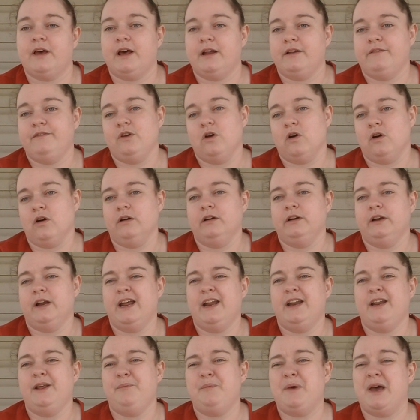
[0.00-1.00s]
yarn,
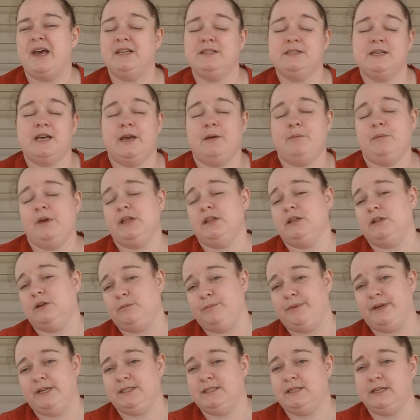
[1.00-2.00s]
and it might take me a little
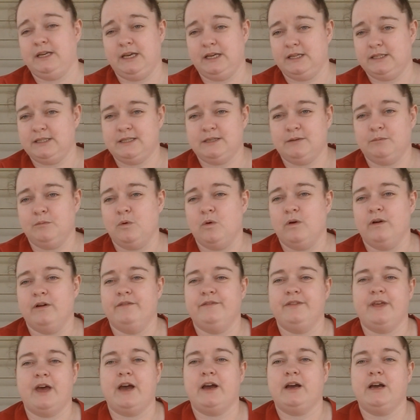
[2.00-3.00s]
bit to get some more
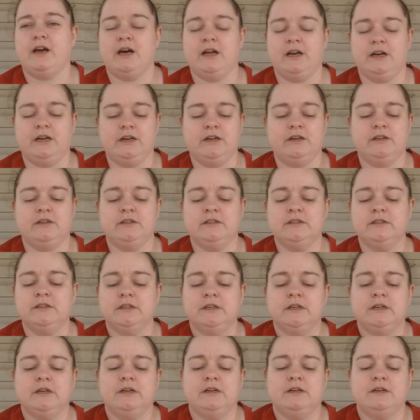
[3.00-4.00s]
of that color
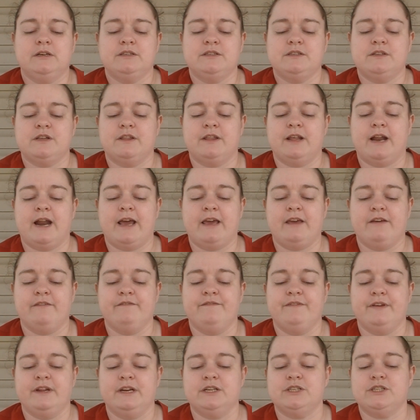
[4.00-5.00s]
so that I can
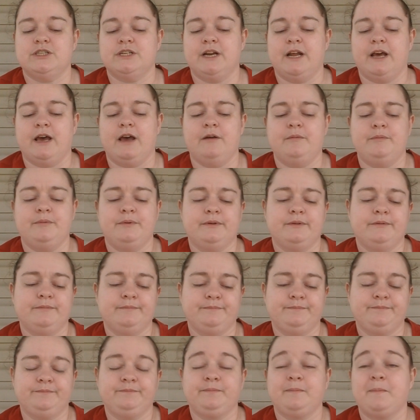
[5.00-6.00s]
finish it up.
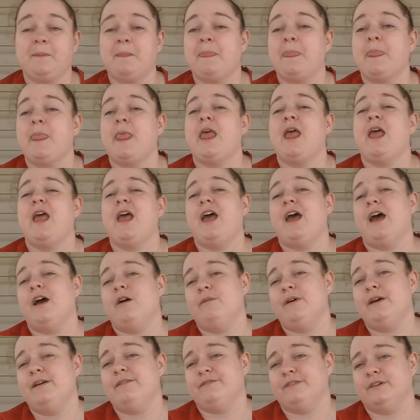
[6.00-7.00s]

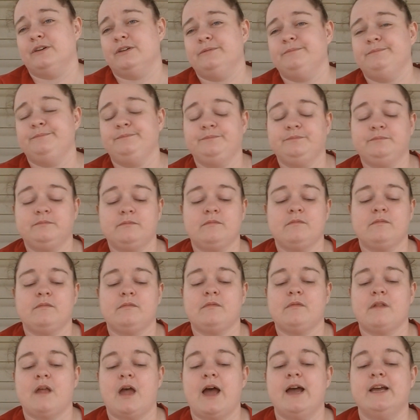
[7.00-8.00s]
However,
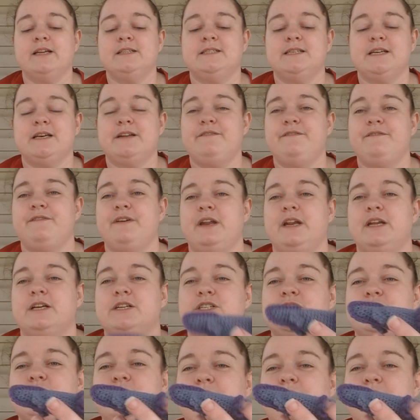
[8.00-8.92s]
I did finish